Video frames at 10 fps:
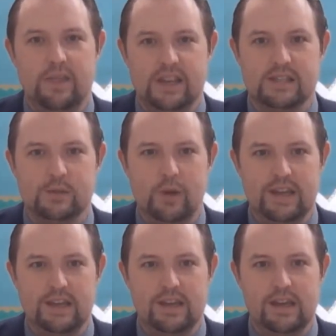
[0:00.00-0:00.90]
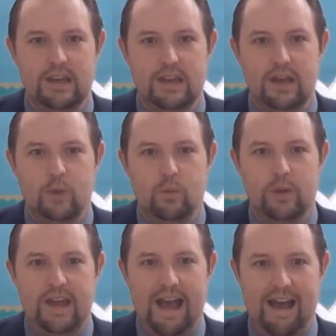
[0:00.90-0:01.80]
this week.
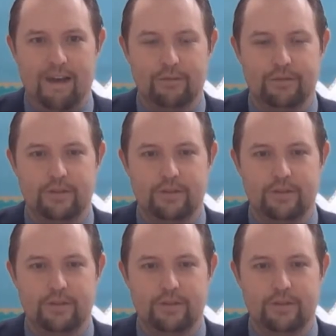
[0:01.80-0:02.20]
We have